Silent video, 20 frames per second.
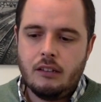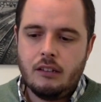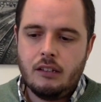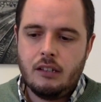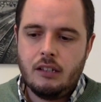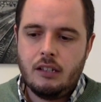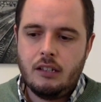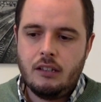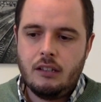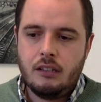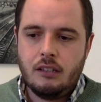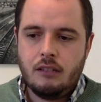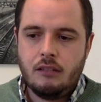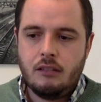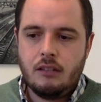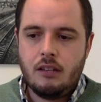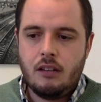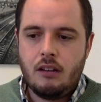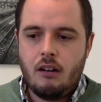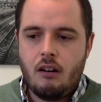
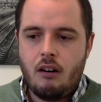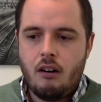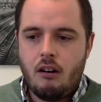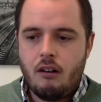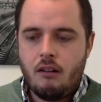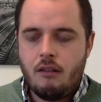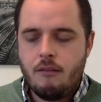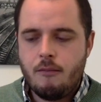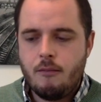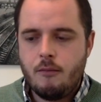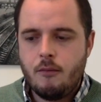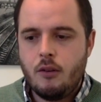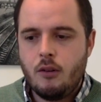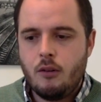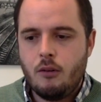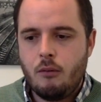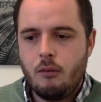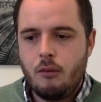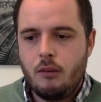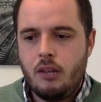they are, you know,
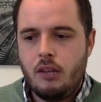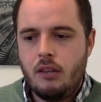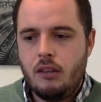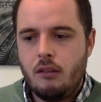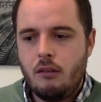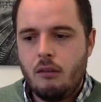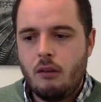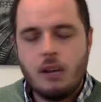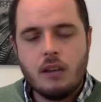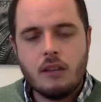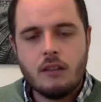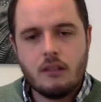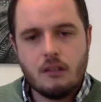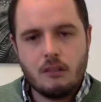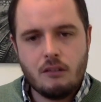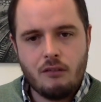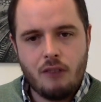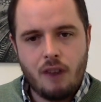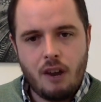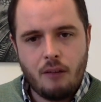within the right sort
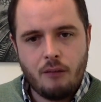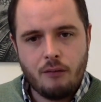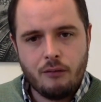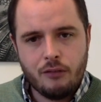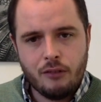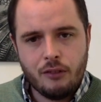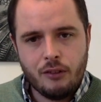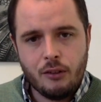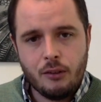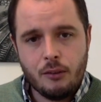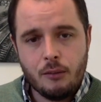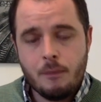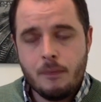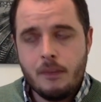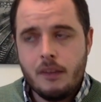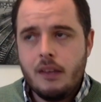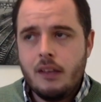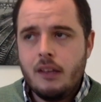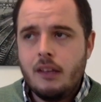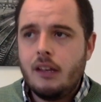of realm for you.
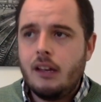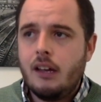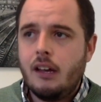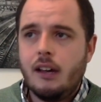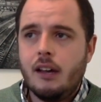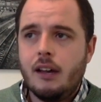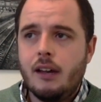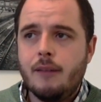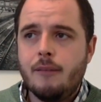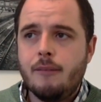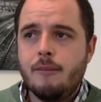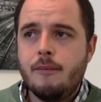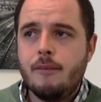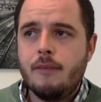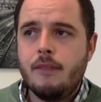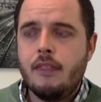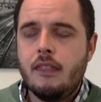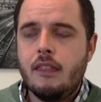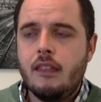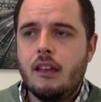
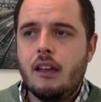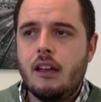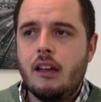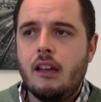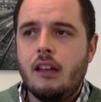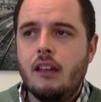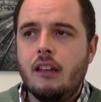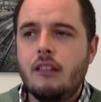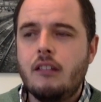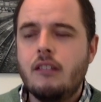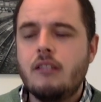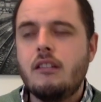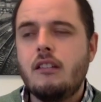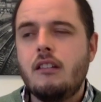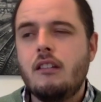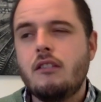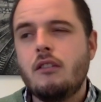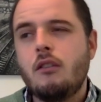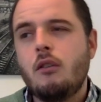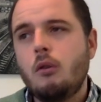
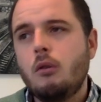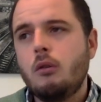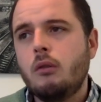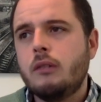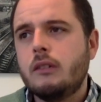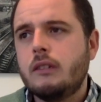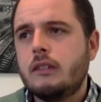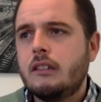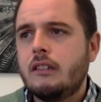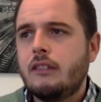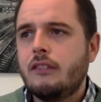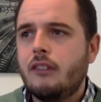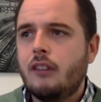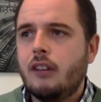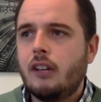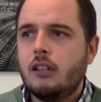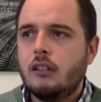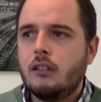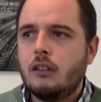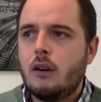There's a whole load of stuff that I
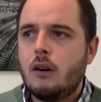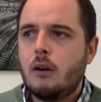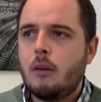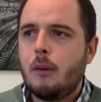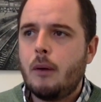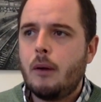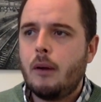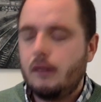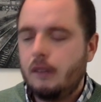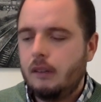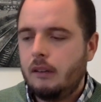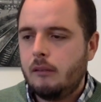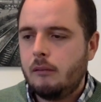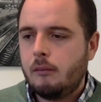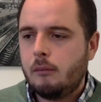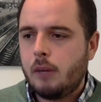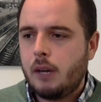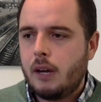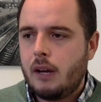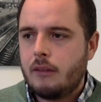can talk about
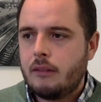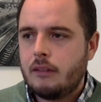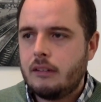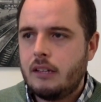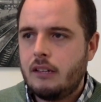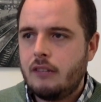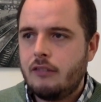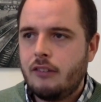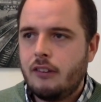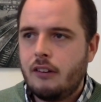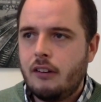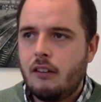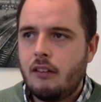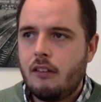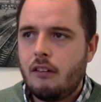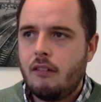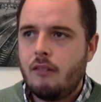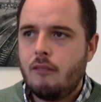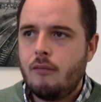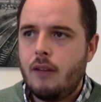and perhaps save for
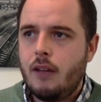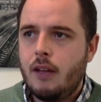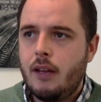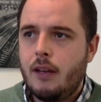another,